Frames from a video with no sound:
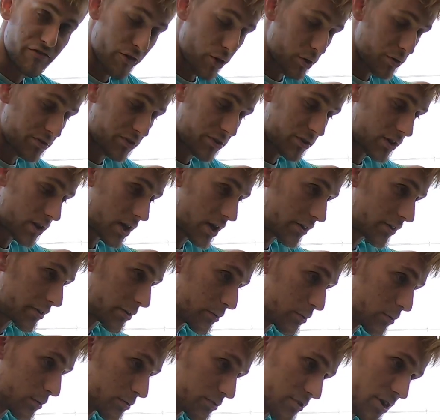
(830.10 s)
First thing I
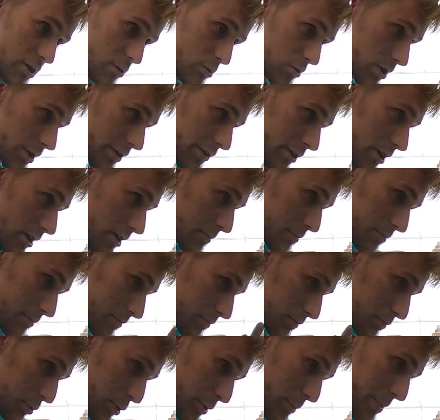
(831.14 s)
do is I hook it up,
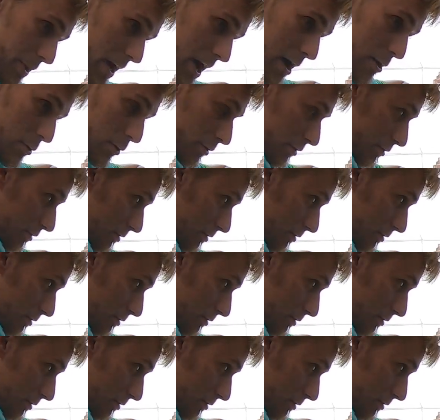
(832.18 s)
put power